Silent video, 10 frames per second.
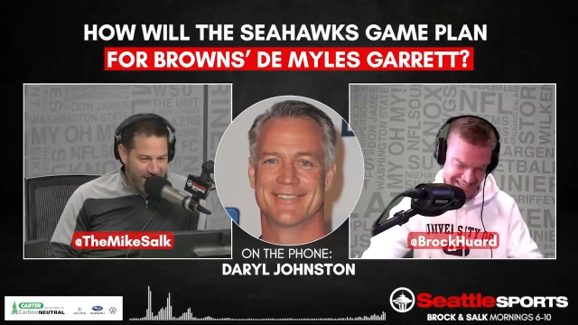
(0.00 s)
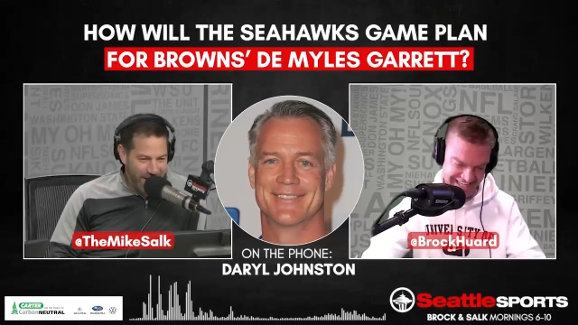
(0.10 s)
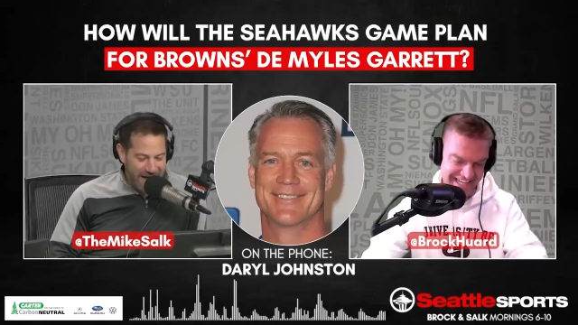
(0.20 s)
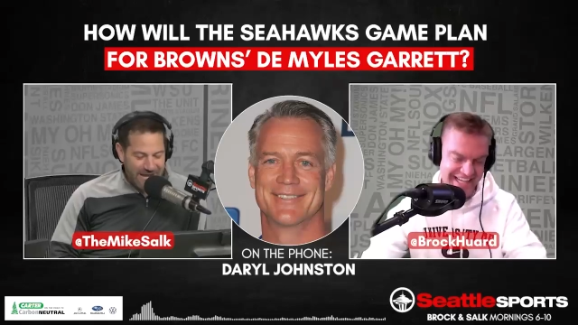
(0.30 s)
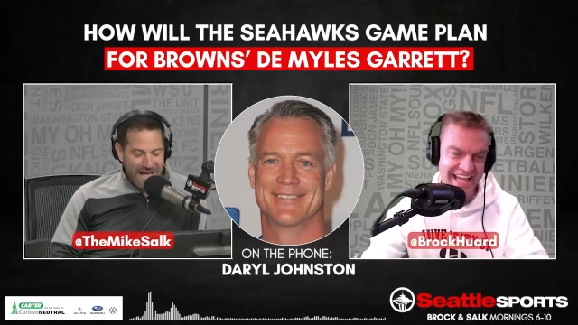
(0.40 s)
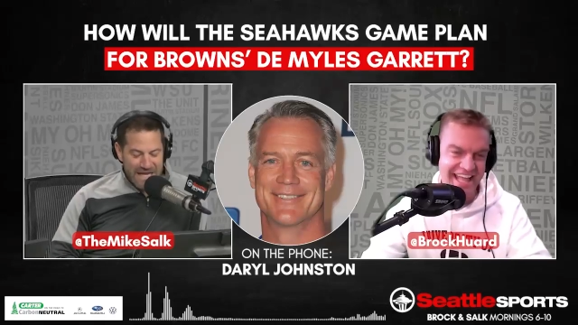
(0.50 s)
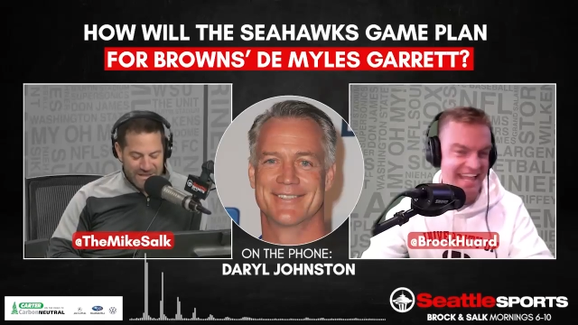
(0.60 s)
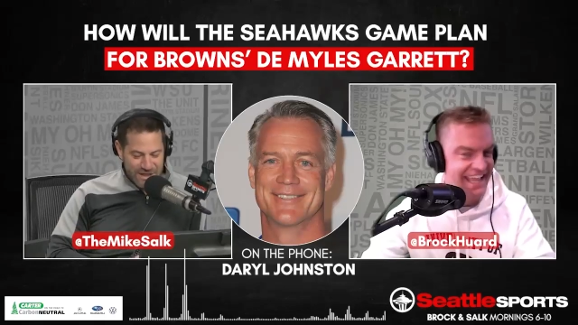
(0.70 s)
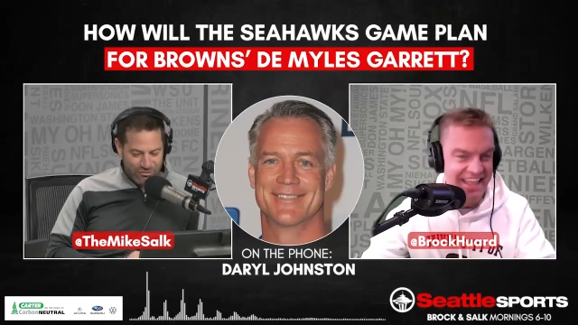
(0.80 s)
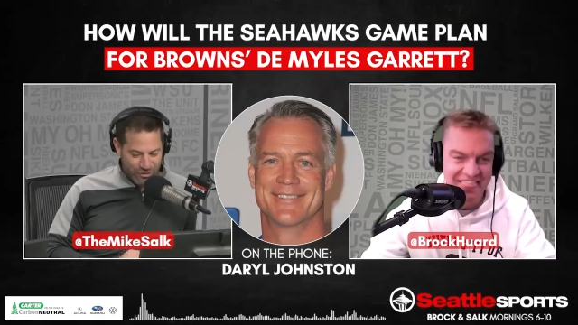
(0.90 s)
Speaker 1: Hey, yeah. last
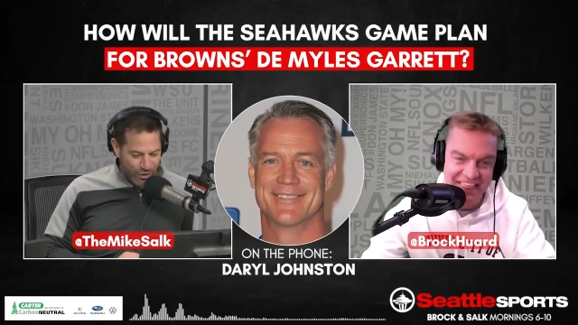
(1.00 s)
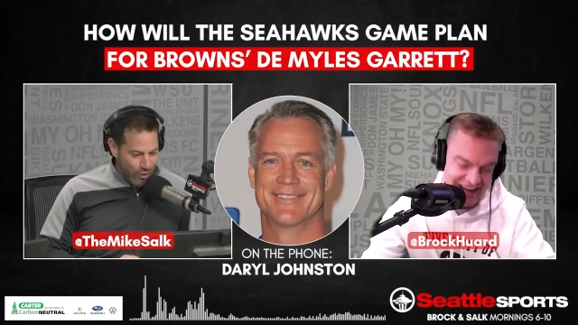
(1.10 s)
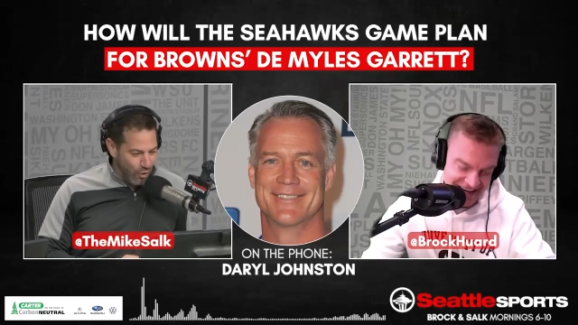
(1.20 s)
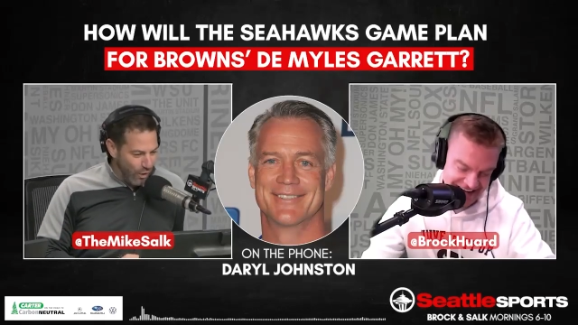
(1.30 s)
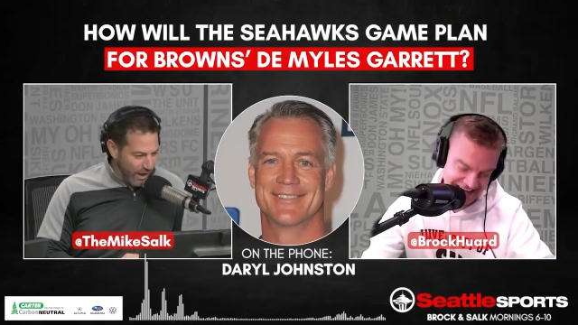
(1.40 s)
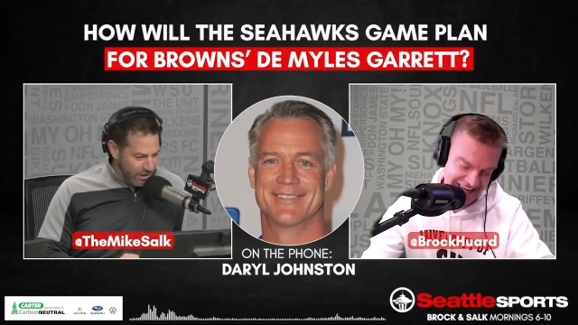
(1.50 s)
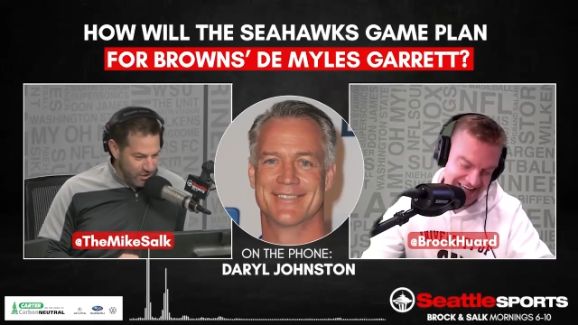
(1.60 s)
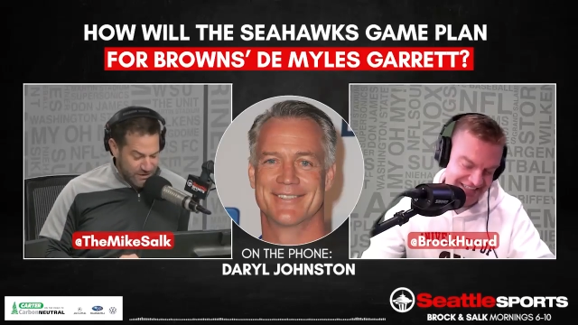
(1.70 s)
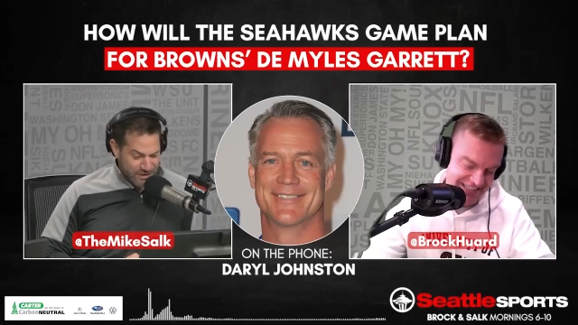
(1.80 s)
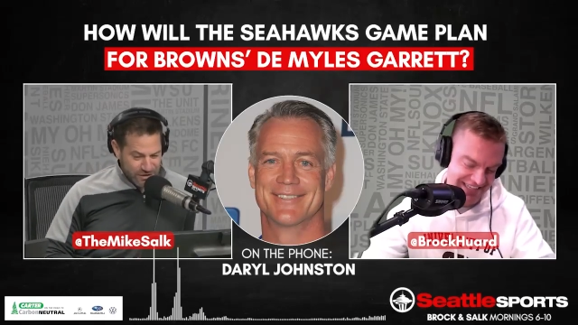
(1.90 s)
thing, real quick,
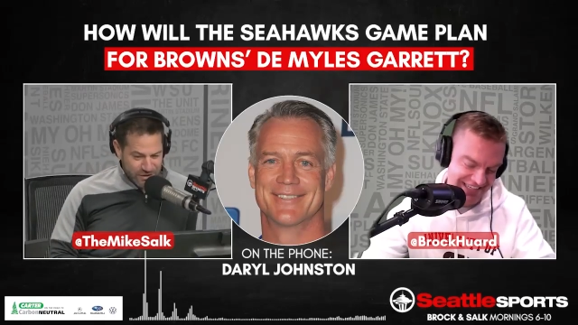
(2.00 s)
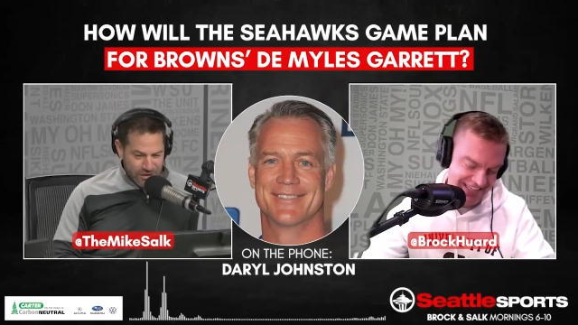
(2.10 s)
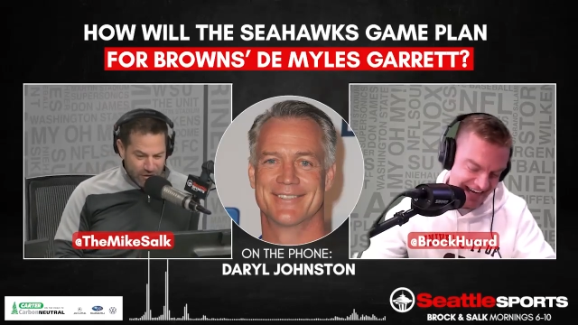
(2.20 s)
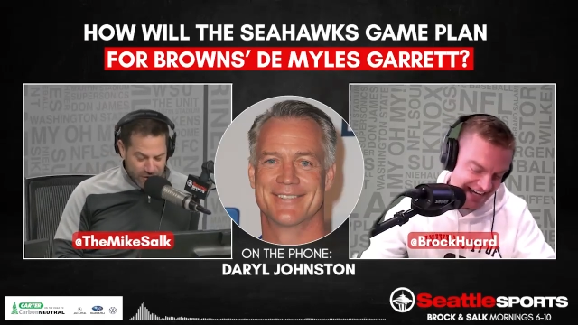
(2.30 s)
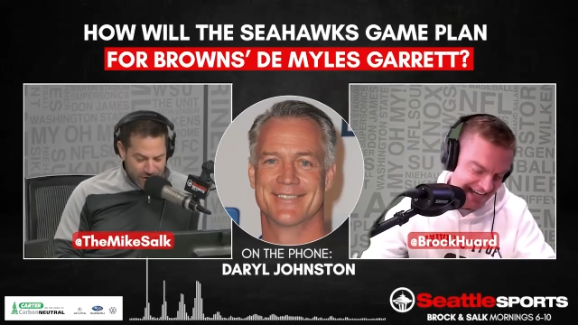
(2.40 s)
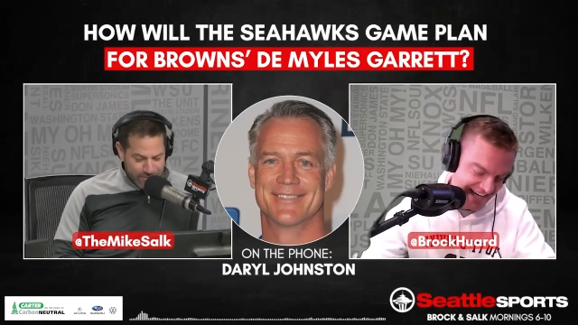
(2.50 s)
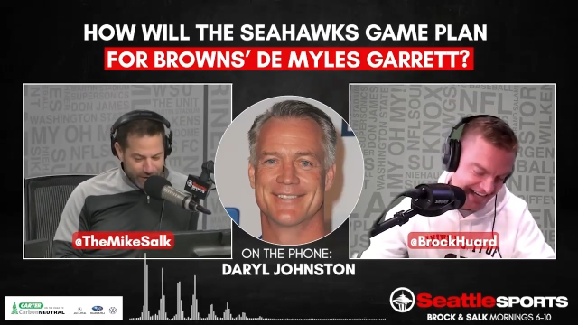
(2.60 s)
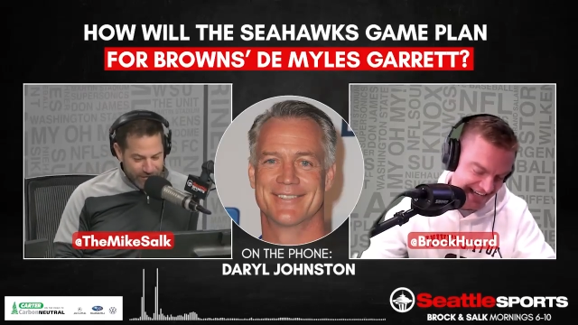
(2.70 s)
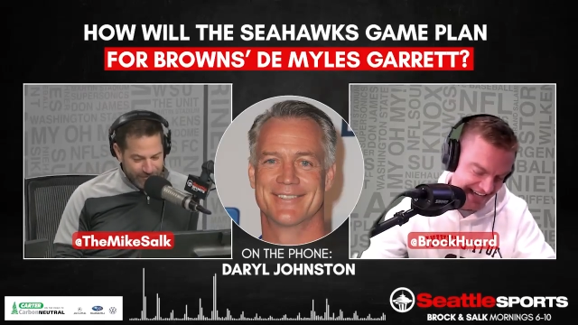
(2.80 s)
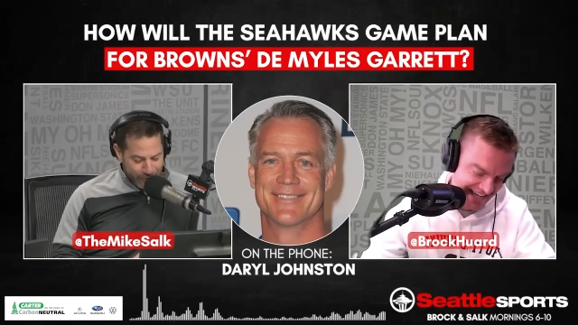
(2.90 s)
just since you know you did
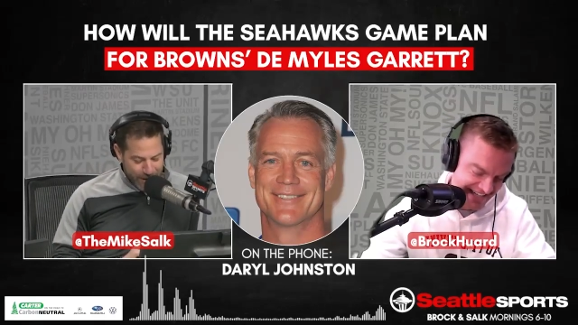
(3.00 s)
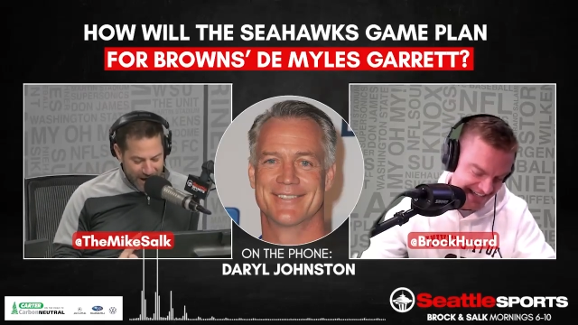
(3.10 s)
play fullback,